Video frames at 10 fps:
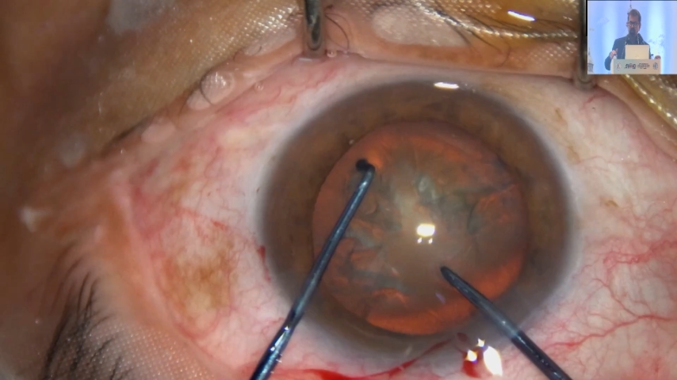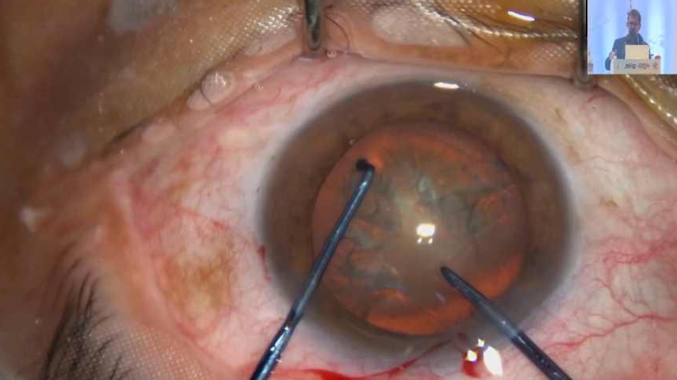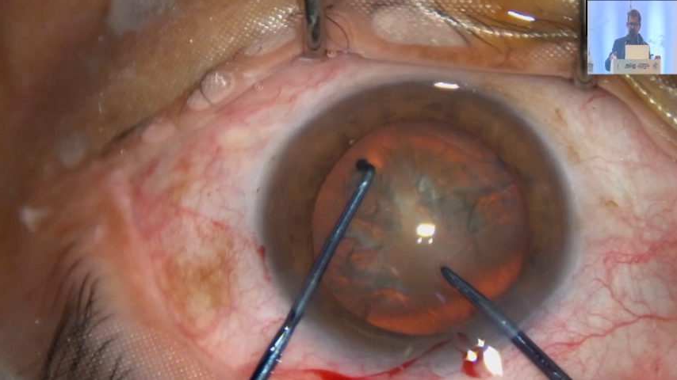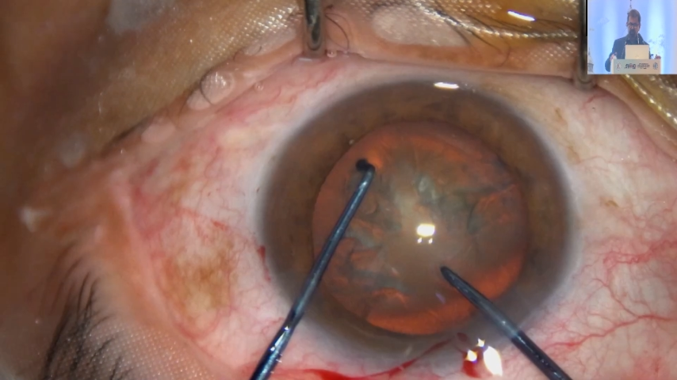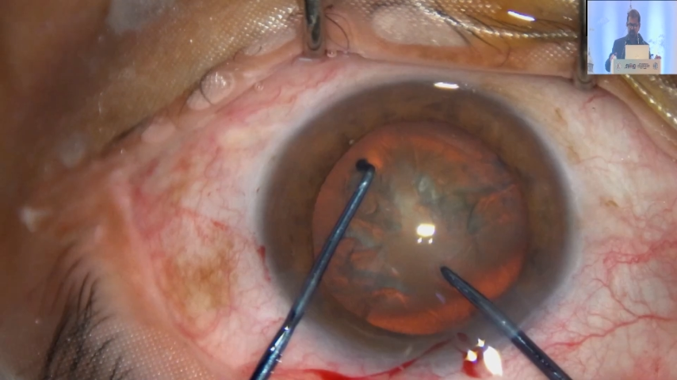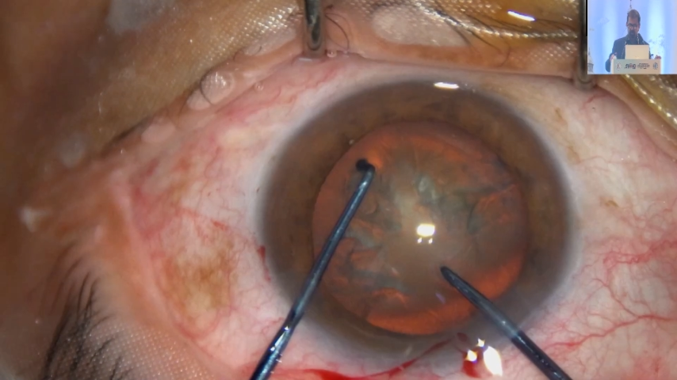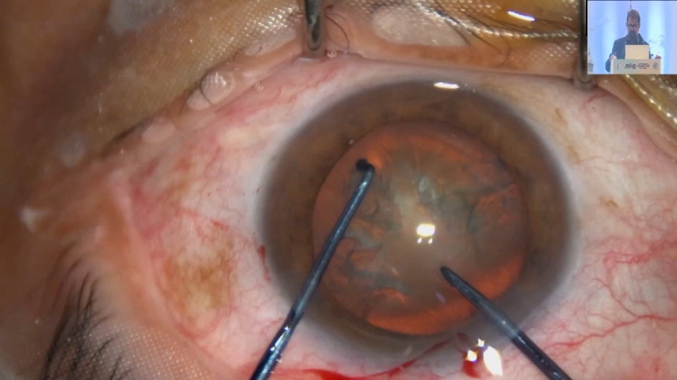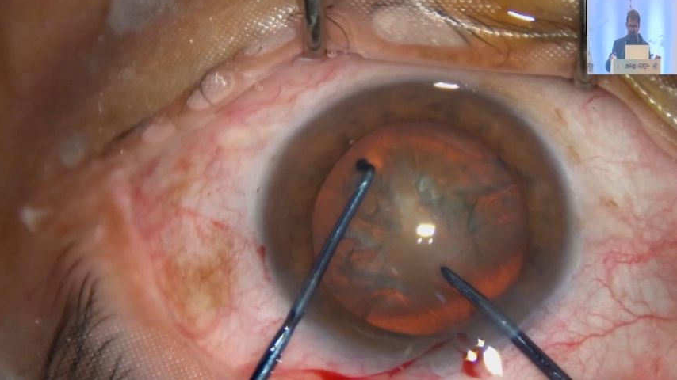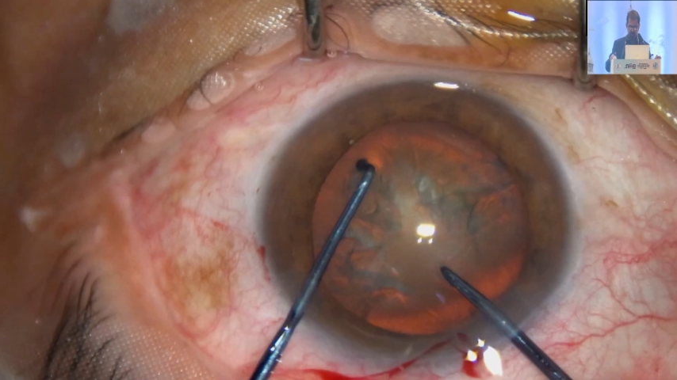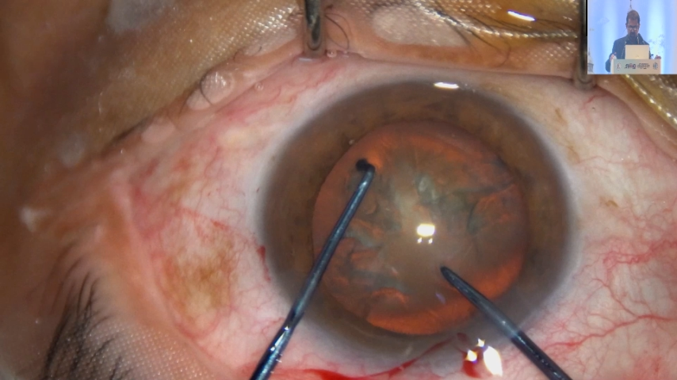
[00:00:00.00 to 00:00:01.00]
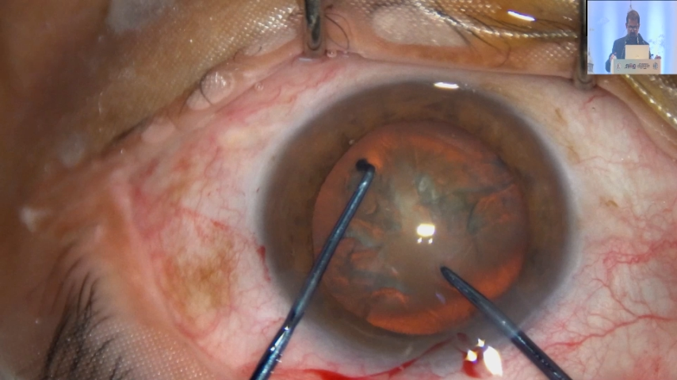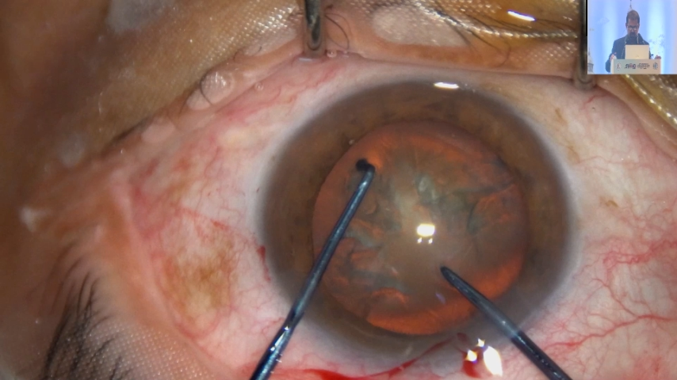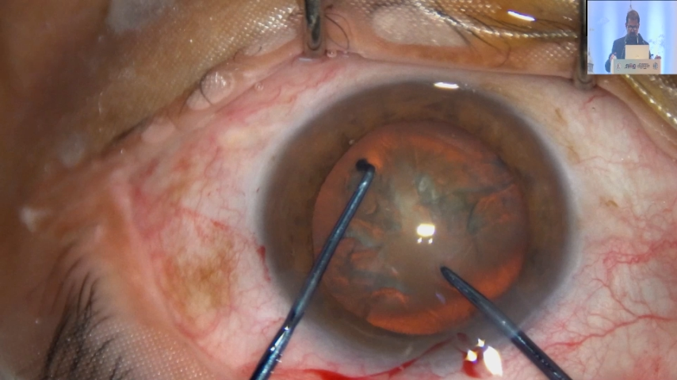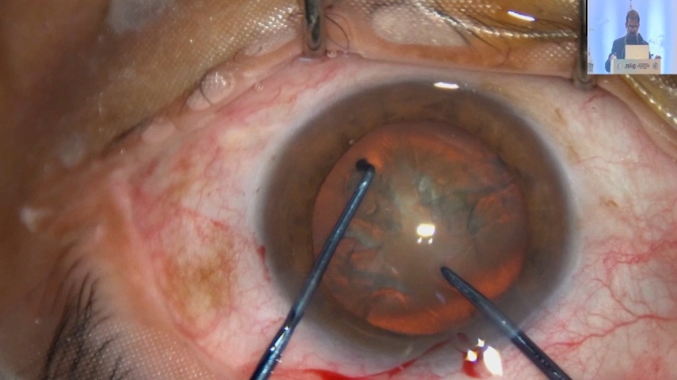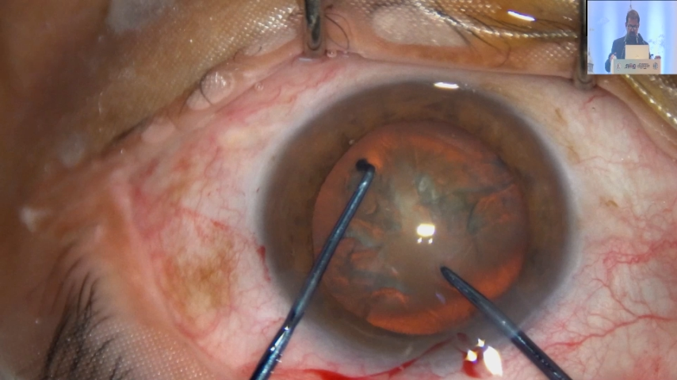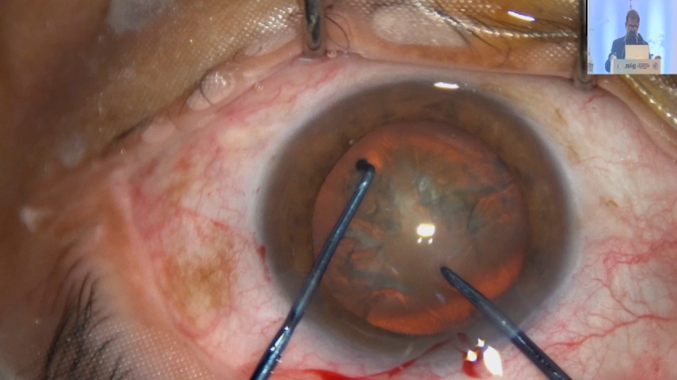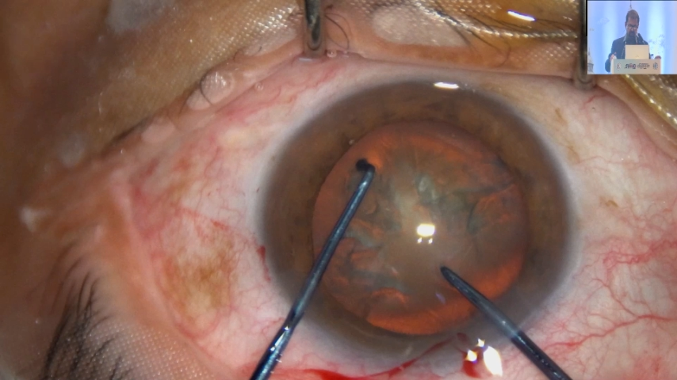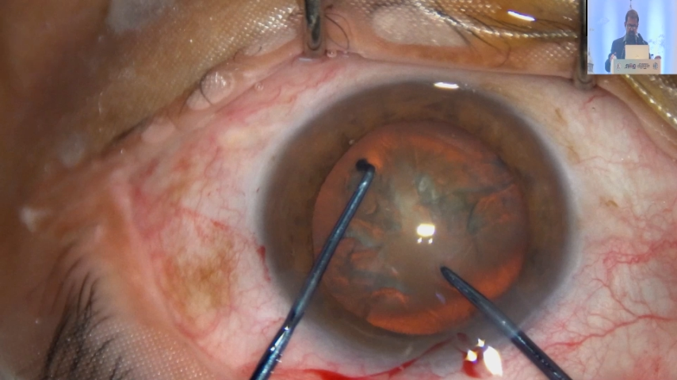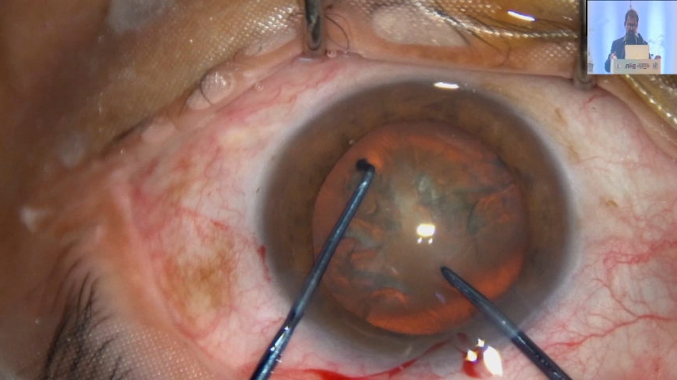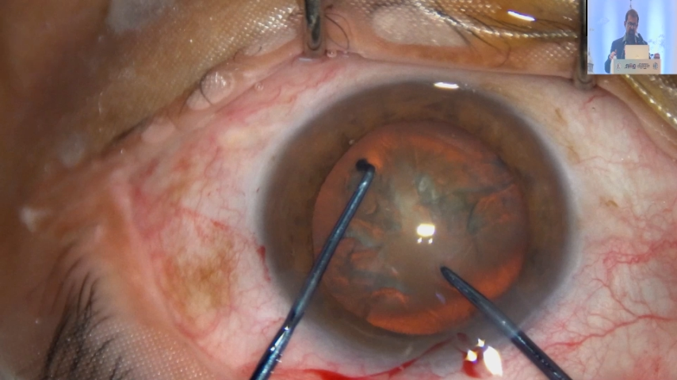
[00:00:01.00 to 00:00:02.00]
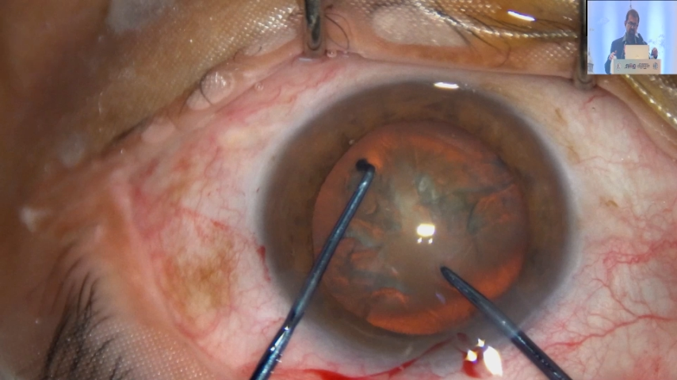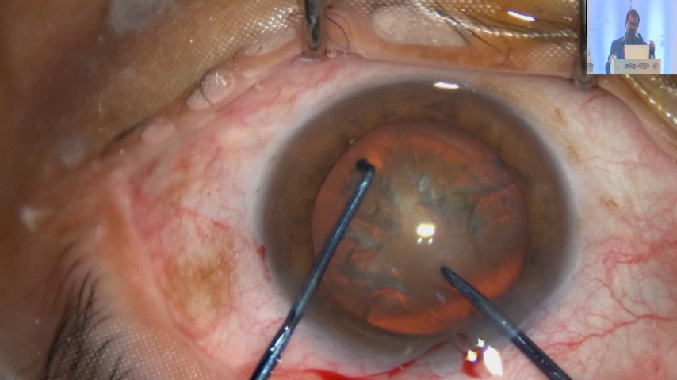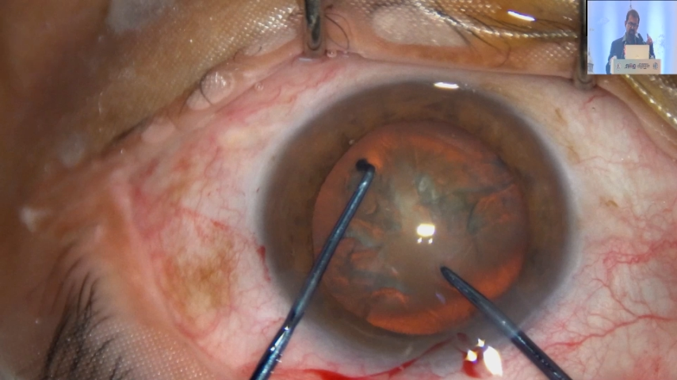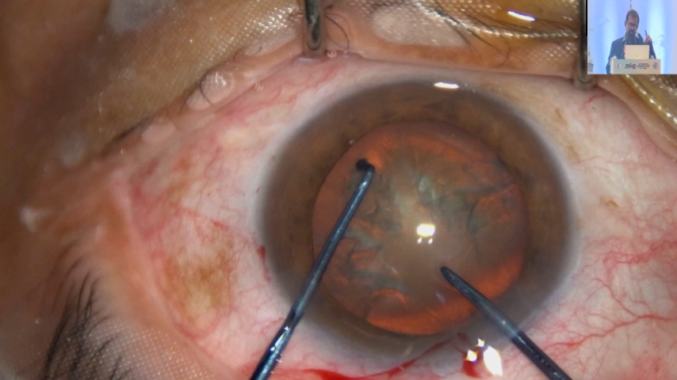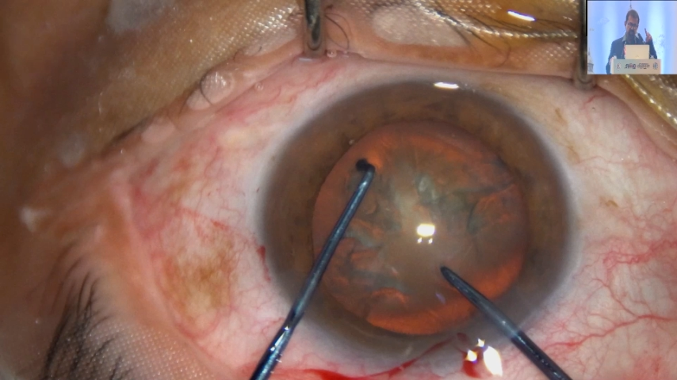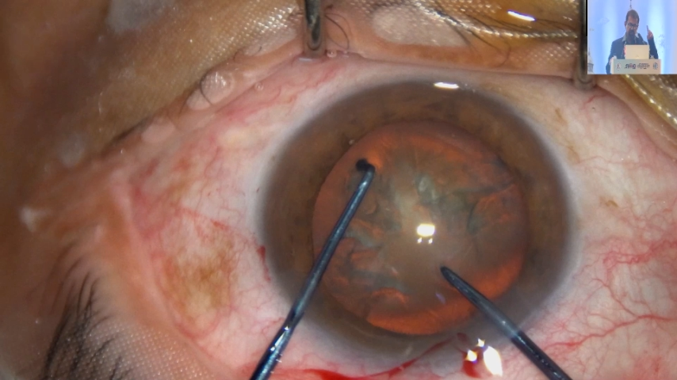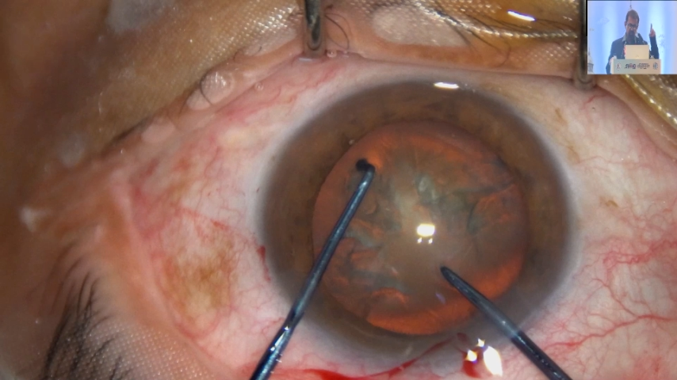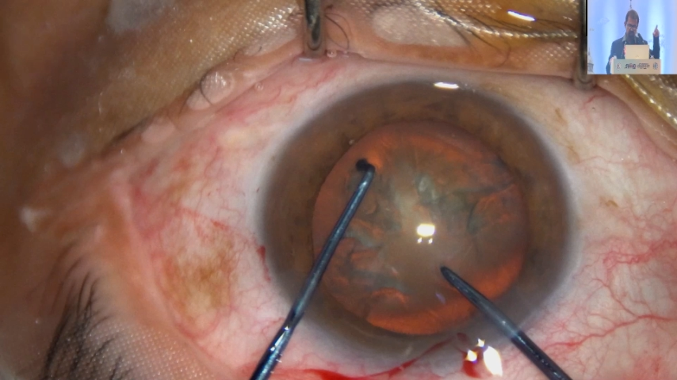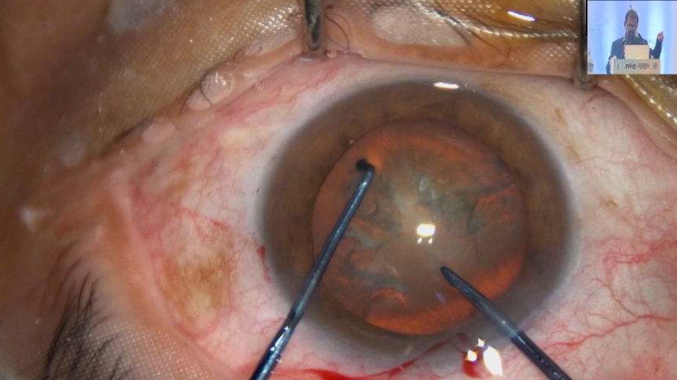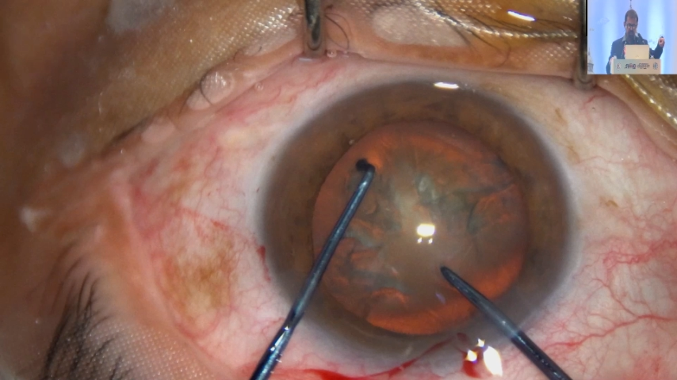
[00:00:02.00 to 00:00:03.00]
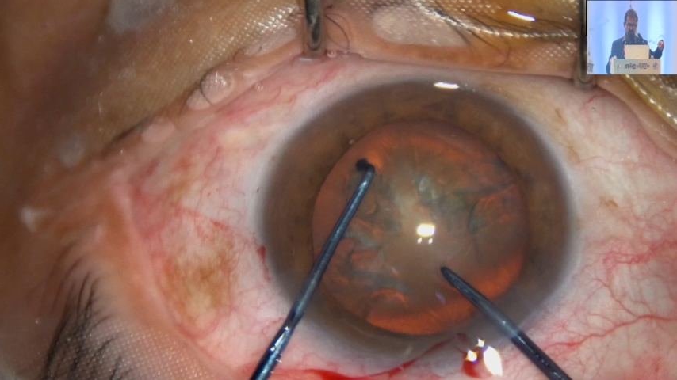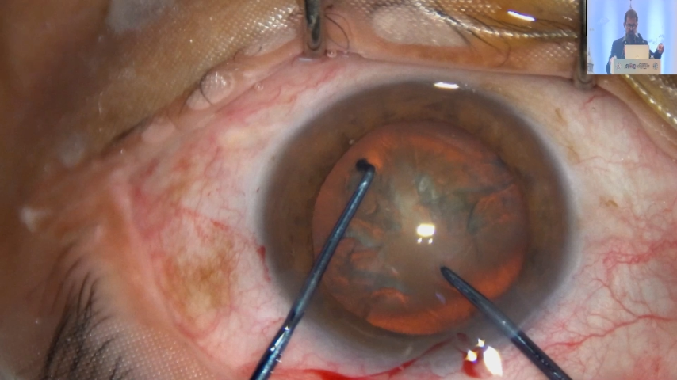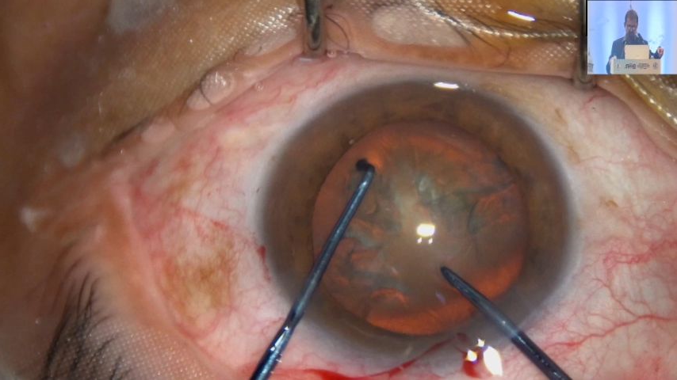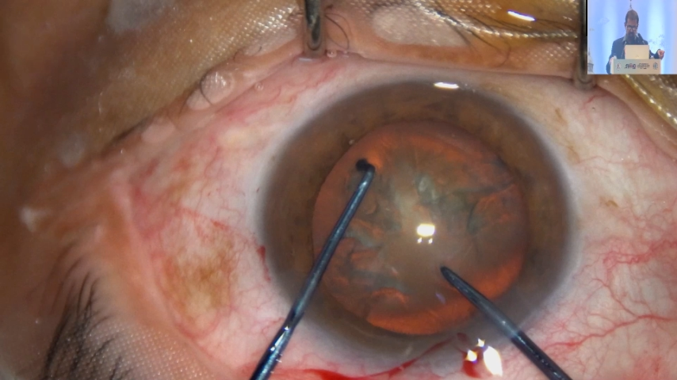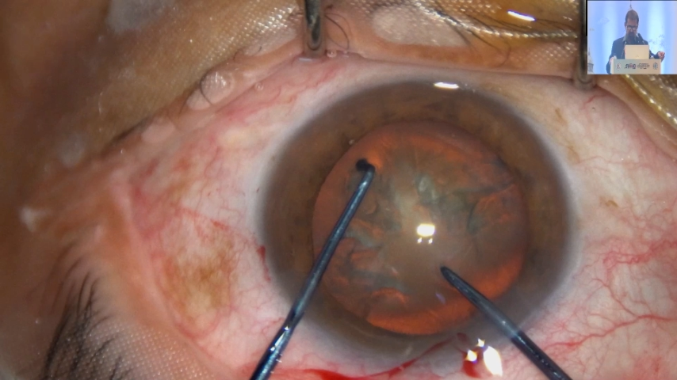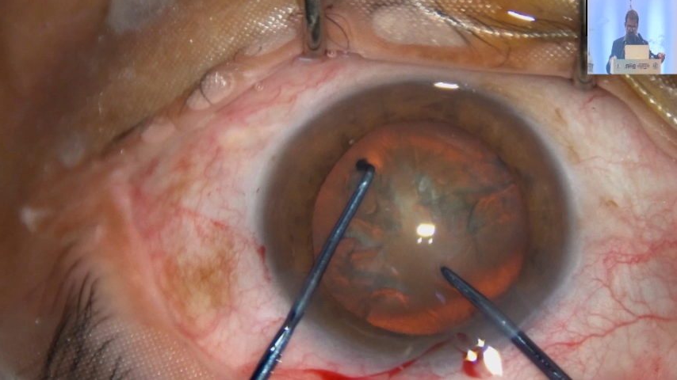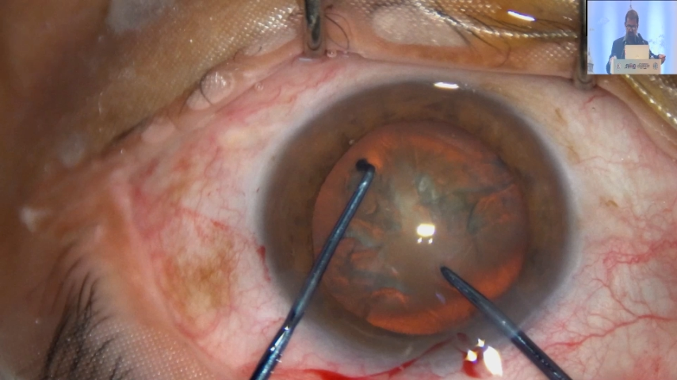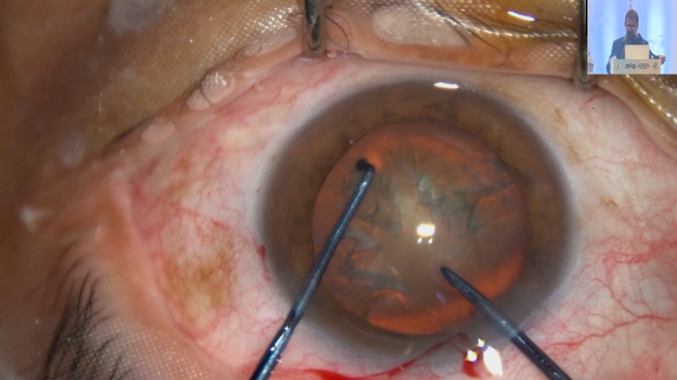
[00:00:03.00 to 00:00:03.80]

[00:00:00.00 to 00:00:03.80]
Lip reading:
[unreadable: no face in view]